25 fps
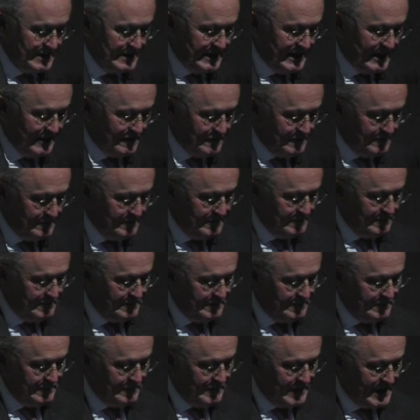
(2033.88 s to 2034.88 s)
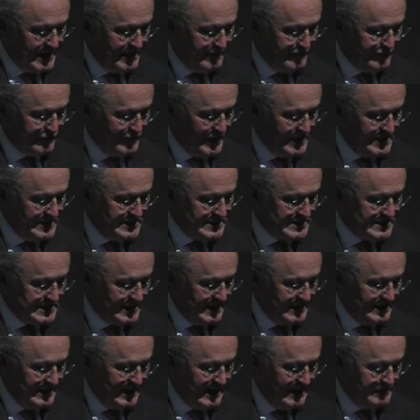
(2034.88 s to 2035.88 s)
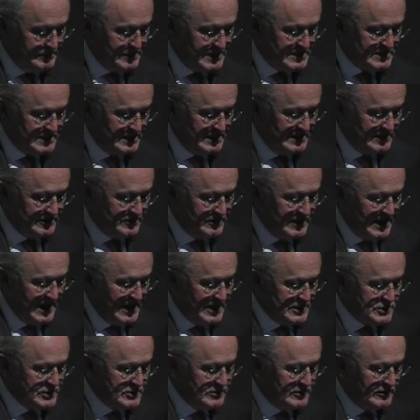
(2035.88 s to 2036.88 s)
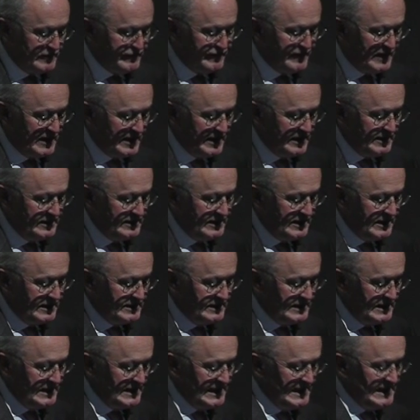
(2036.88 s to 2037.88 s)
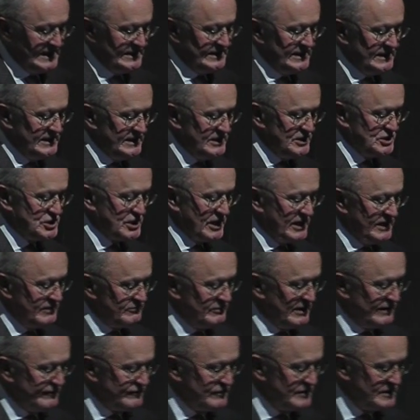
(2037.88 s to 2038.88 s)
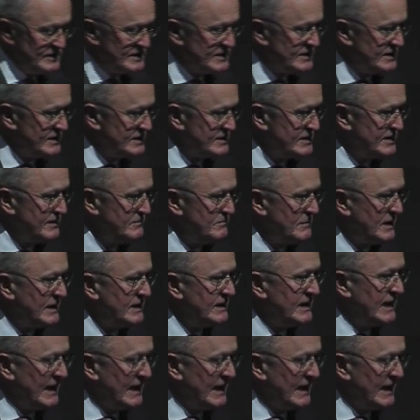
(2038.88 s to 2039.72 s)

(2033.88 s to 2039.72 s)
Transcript: Now, my friends at Amnesty International find that the ETJ references in my